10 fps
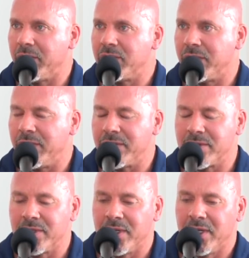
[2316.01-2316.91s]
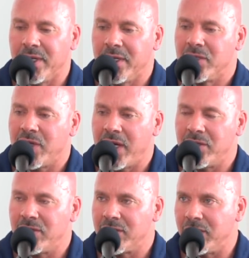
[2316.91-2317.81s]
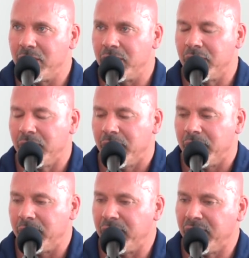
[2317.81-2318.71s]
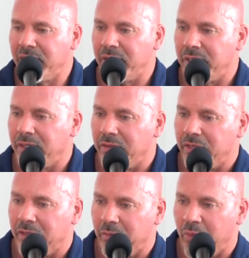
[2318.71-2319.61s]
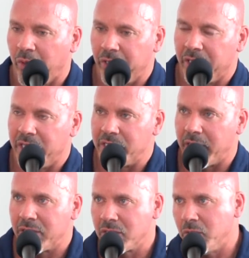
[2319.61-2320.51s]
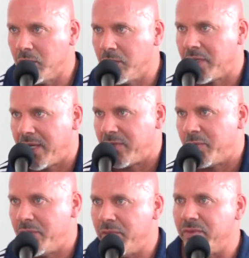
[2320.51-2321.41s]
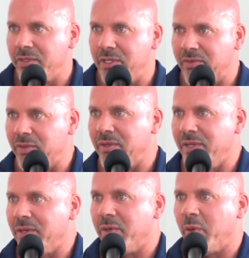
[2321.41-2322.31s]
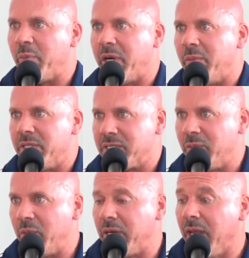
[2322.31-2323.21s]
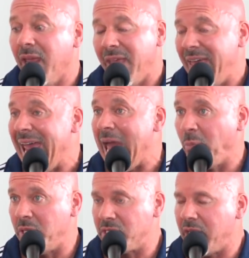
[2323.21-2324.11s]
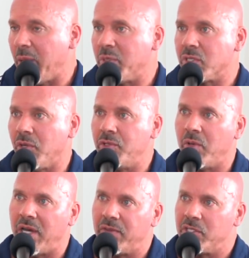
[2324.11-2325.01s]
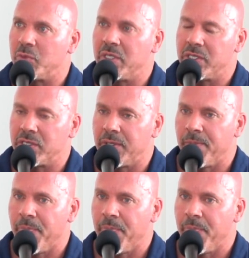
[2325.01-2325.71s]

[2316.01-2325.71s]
serious changes in your, if you pull your kids out of school and have to move to a different, to an apartment somewhere. And that happens, and it happens all too often just because